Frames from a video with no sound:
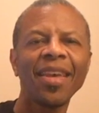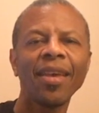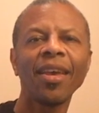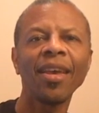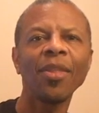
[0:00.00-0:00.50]

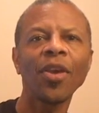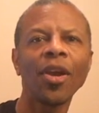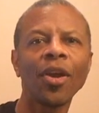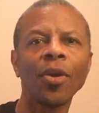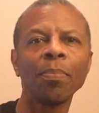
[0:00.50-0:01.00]
Hey
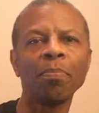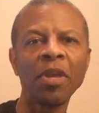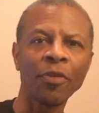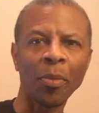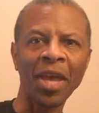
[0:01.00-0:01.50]
there,
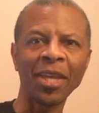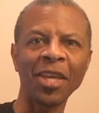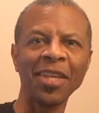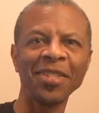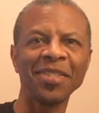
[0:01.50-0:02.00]
Beaver
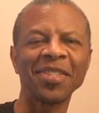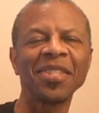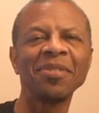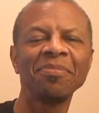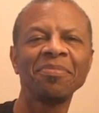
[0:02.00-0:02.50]

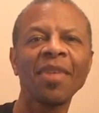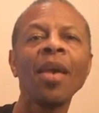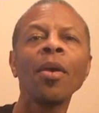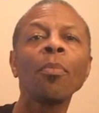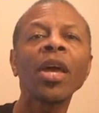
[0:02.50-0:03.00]
Bankians.
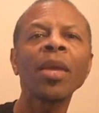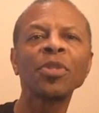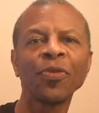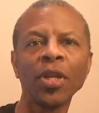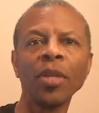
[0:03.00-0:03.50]
My
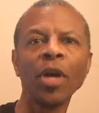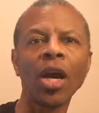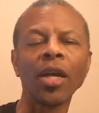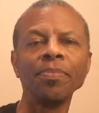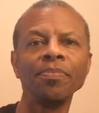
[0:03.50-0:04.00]
name's Phil
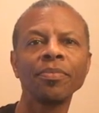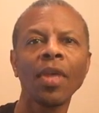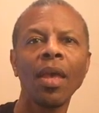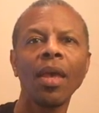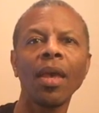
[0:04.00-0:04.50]
LaMarr,
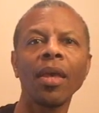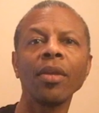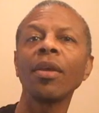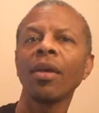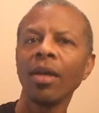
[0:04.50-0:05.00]

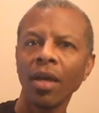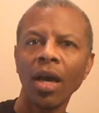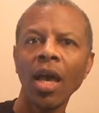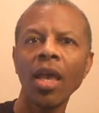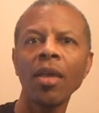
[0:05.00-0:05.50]
and
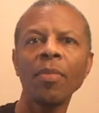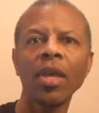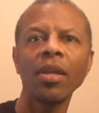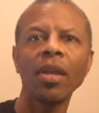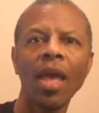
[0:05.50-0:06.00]
I'm
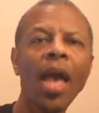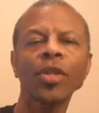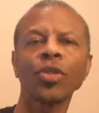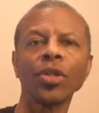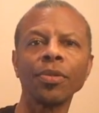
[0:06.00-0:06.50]
an
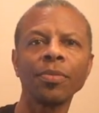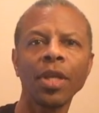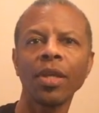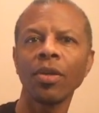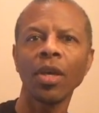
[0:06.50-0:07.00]
actor
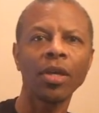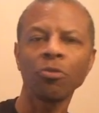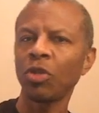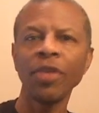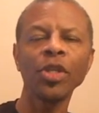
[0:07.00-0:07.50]
in
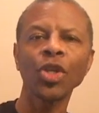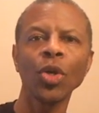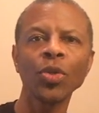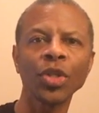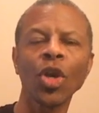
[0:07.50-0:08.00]
TV
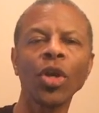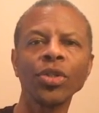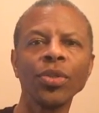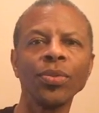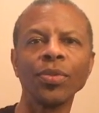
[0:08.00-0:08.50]
shows and
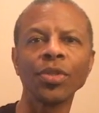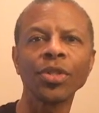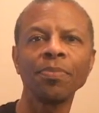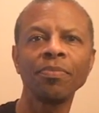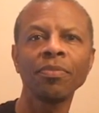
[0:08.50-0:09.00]

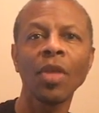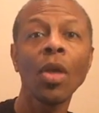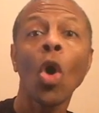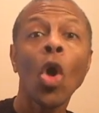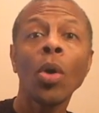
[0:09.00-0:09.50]
cartoons.
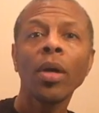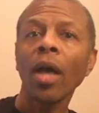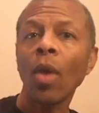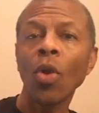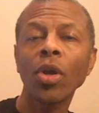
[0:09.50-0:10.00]

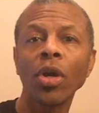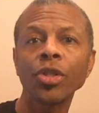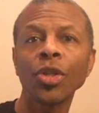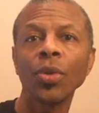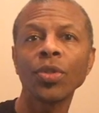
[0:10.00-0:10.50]
I work on
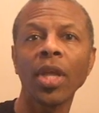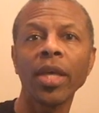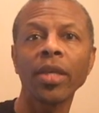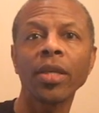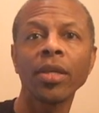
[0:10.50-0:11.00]
shows
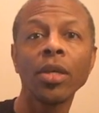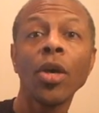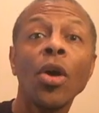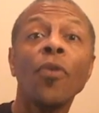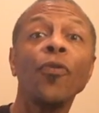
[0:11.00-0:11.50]
like
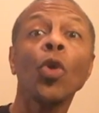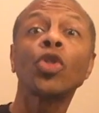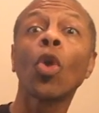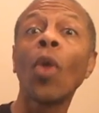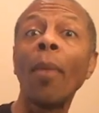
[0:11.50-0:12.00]

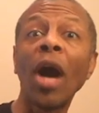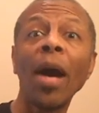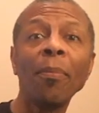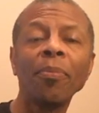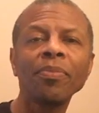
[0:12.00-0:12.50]

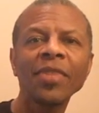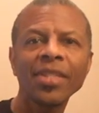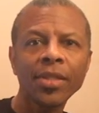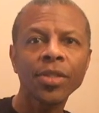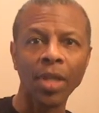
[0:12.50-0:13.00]
Futurama,
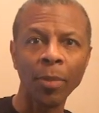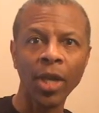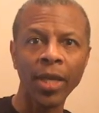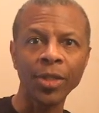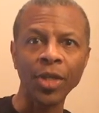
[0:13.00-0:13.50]

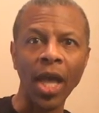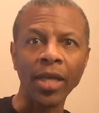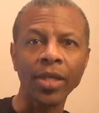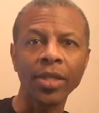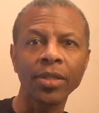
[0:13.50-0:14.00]
Samurai
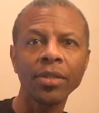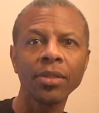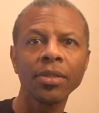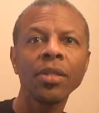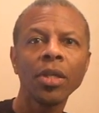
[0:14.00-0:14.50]
Jack,
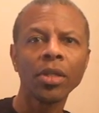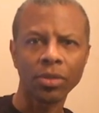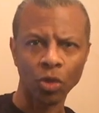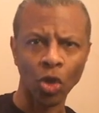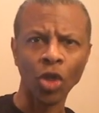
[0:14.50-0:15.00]

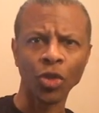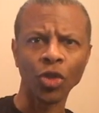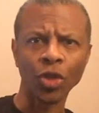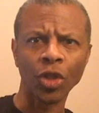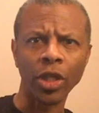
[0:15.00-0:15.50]

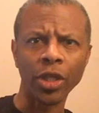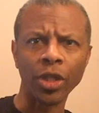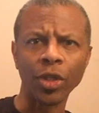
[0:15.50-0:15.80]
Justice League,